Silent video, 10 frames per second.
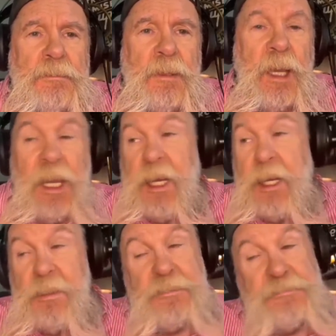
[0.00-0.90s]

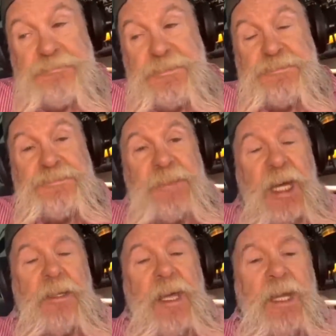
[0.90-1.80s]
And
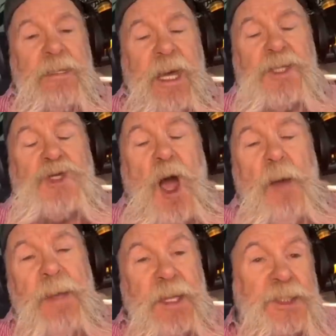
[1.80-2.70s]
that
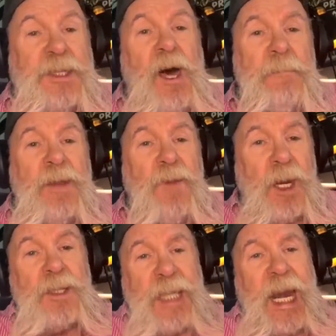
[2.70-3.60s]
shocked me. That stunned me, really,
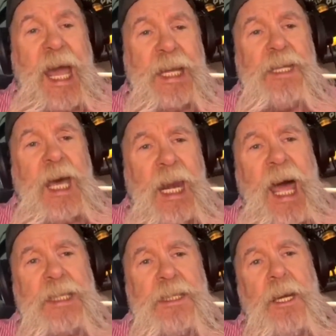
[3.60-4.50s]
because I
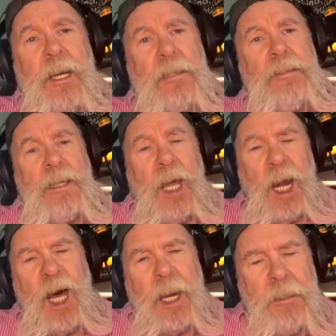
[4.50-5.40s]
liked Eddie a
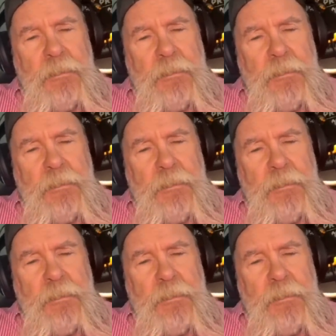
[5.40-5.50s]
lot.